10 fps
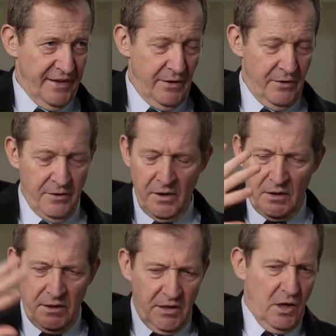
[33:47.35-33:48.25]
there, and
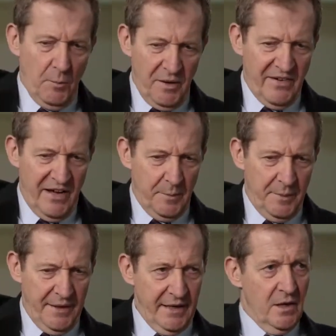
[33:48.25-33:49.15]
you can't believe
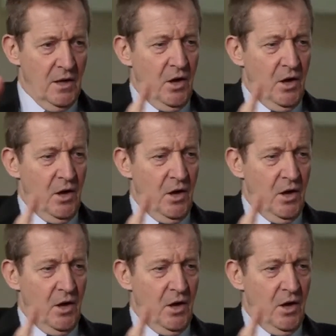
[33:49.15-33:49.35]
anybody.